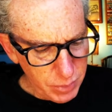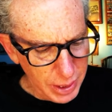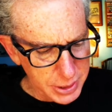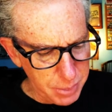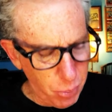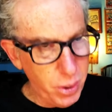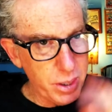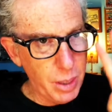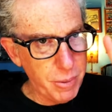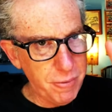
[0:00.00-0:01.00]
it's
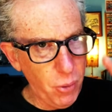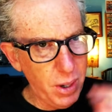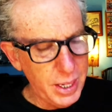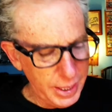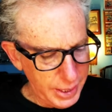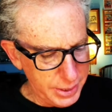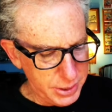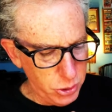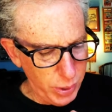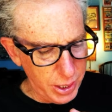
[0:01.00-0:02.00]
important. Number four is
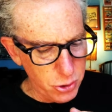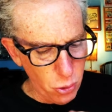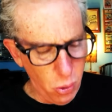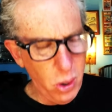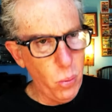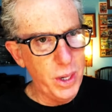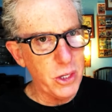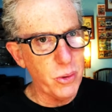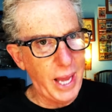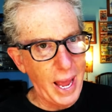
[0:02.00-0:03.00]
to ignore what
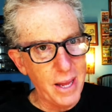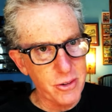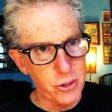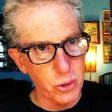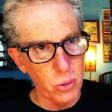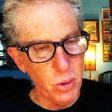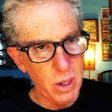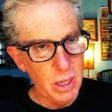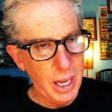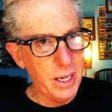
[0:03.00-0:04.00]
you can't do
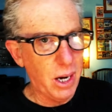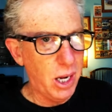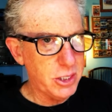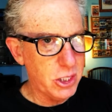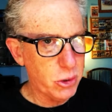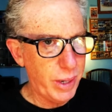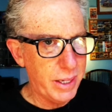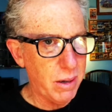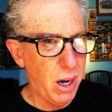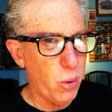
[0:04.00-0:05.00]
and
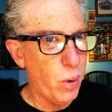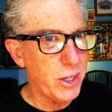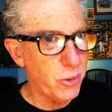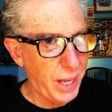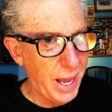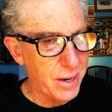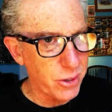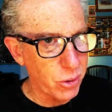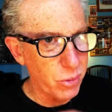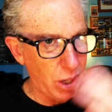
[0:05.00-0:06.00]
concentrate on what you can
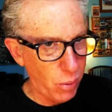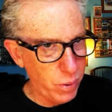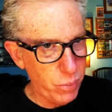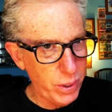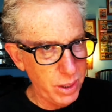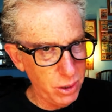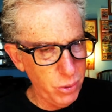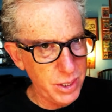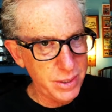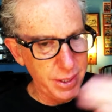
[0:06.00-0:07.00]
do. Now, we
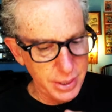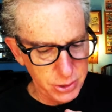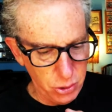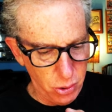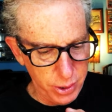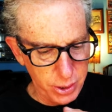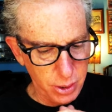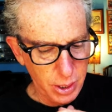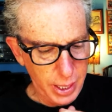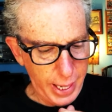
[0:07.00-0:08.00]
alluded to this earlier.